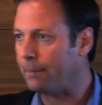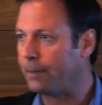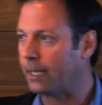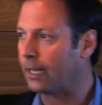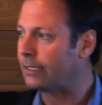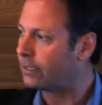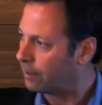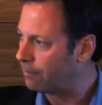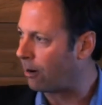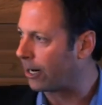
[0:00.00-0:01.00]
MPLS
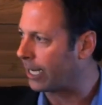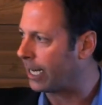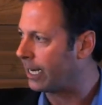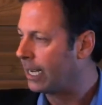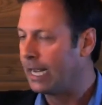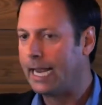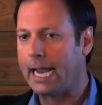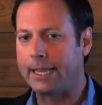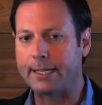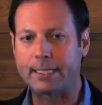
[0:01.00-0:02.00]
market
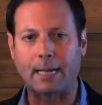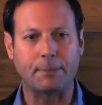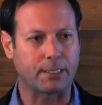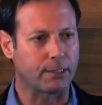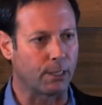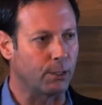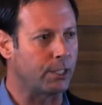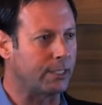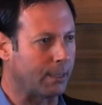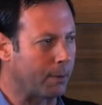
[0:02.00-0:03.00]
and the types of
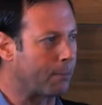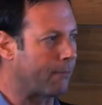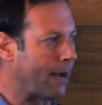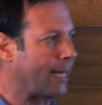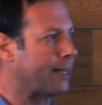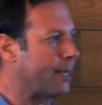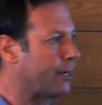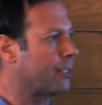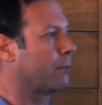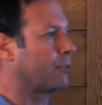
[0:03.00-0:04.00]
solutions that we provided
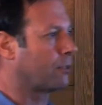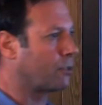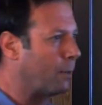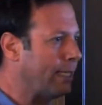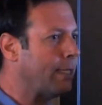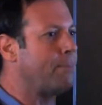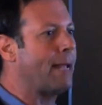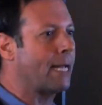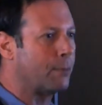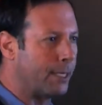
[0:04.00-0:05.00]
there in terms of squeezing
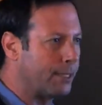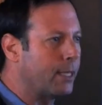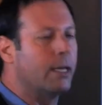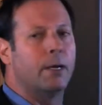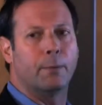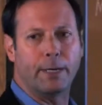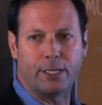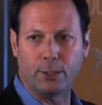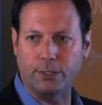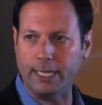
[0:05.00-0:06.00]
bandwidth,
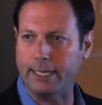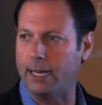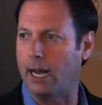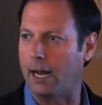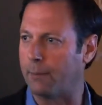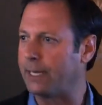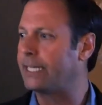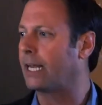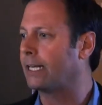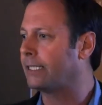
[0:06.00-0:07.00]
reducing
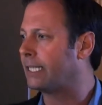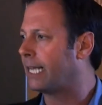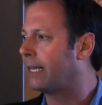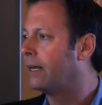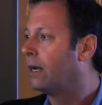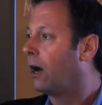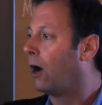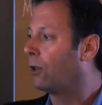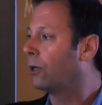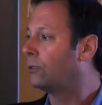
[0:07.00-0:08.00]
redundancy,
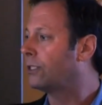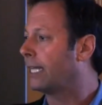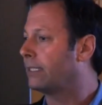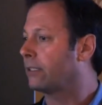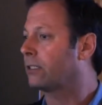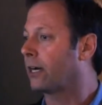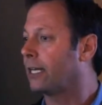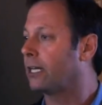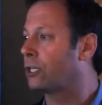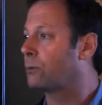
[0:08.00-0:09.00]
all those things is
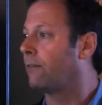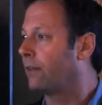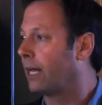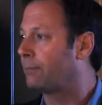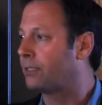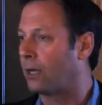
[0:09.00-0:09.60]
starting to shrivel up.